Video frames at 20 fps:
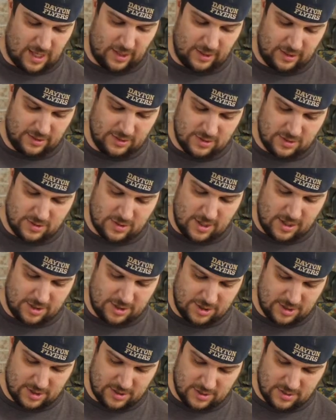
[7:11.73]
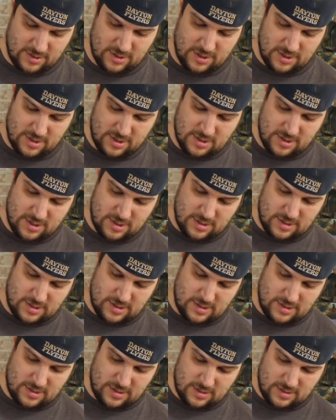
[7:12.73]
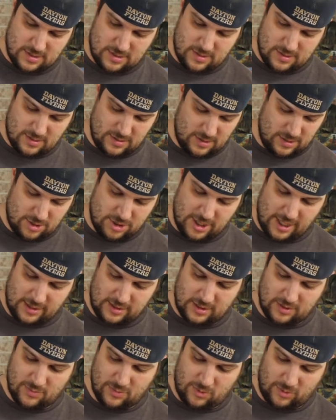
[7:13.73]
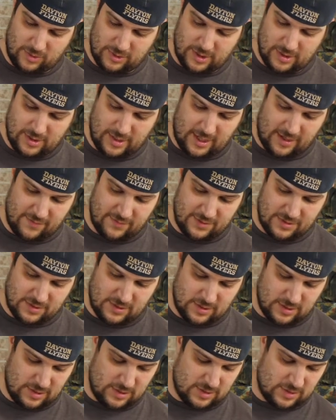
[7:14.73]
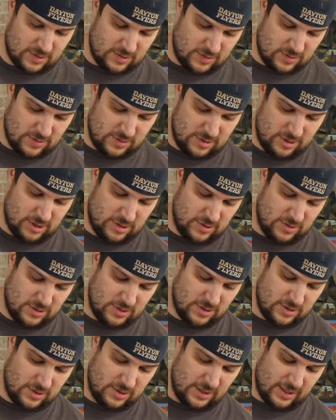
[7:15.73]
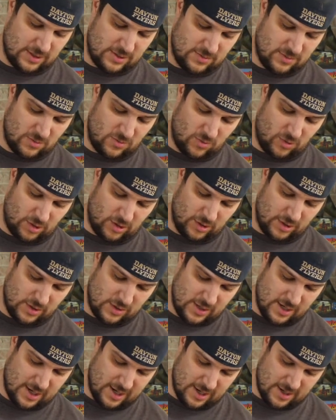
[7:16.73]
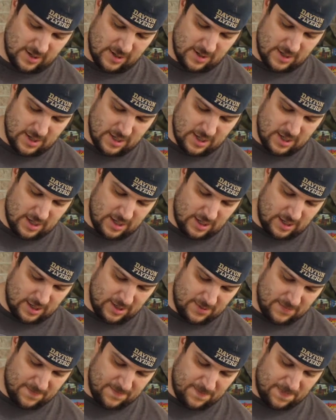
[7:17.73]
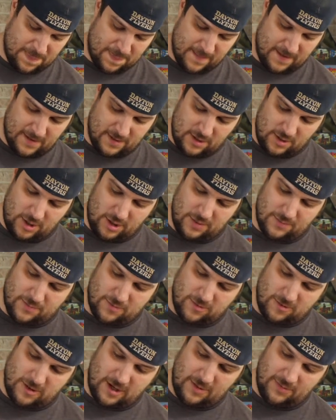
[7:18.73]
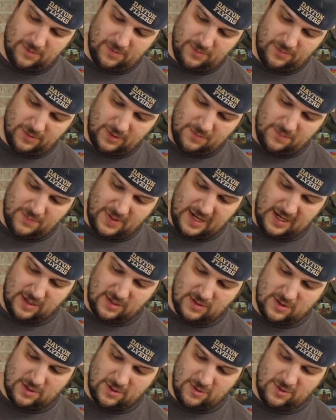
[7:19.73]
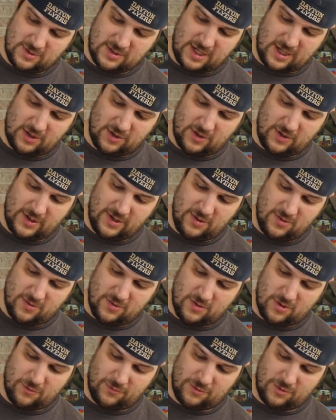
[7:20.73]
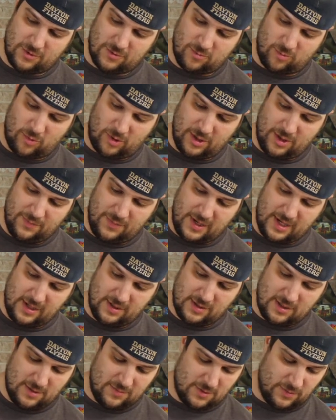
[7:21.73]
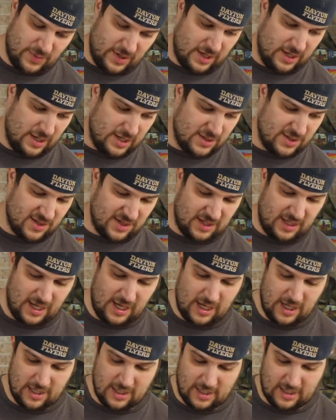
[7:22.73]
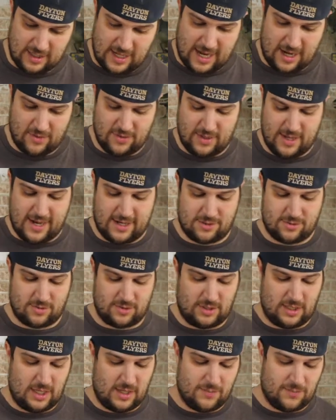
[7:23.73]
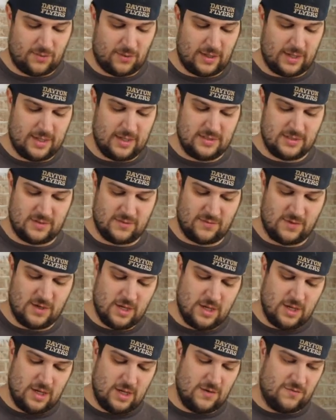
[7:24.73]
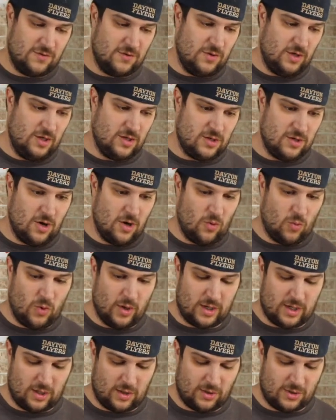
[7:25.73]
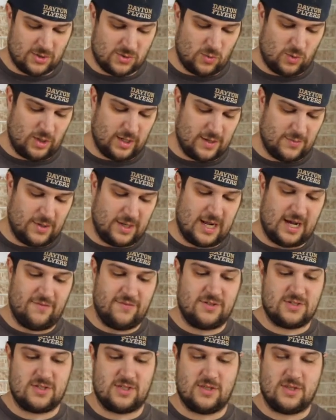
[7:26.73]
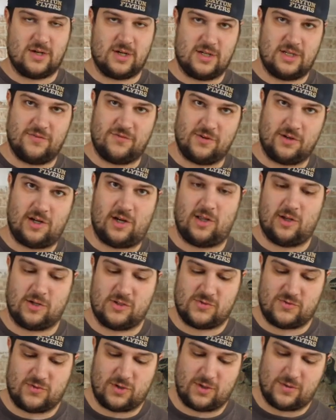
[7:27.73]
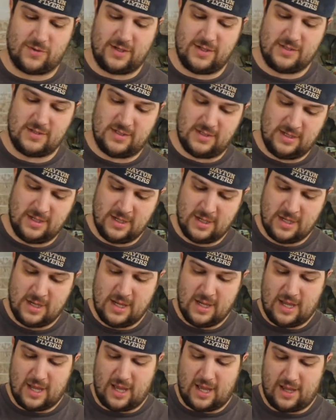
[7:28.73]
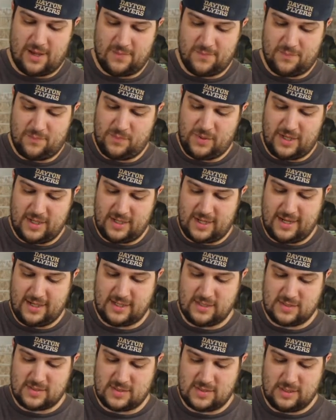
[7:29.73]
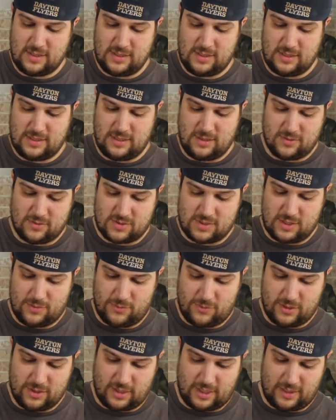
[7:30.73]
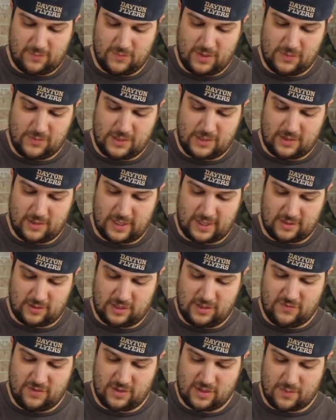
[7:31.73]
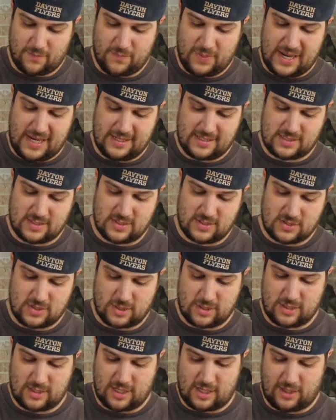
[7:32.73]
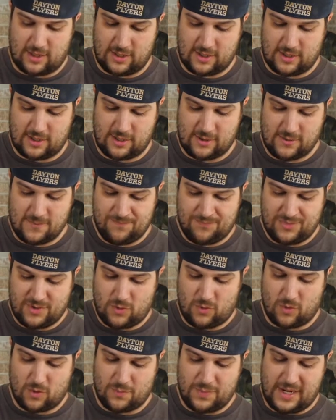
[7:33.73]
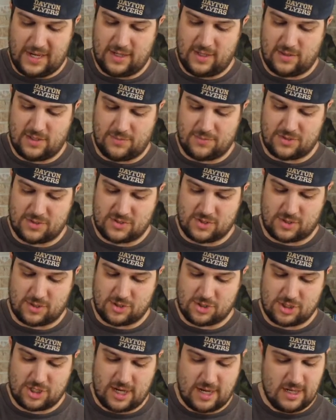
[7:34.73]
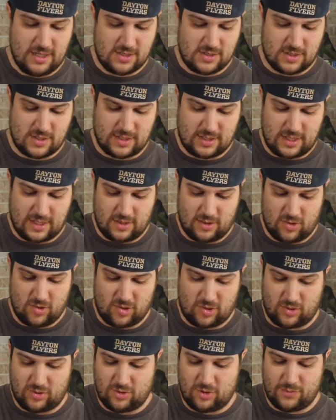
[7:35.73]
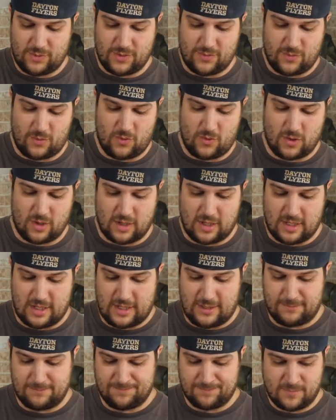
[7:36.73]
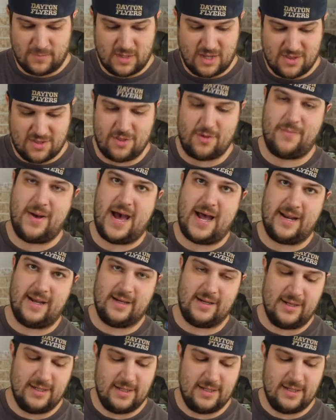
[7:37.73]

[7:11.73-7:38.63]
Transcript: construction, injected molded, obviously. So you got some quality there. You could probably paint those, although I don't know if you would want to paint them, depending on the game, how the actual game plays. If you need to know what color is what. I mean, obviously they're different colors for a reason. But I could see, someone maybe leaving the base a certain color or painting them a certain shade so that they look a little bit more thematic, I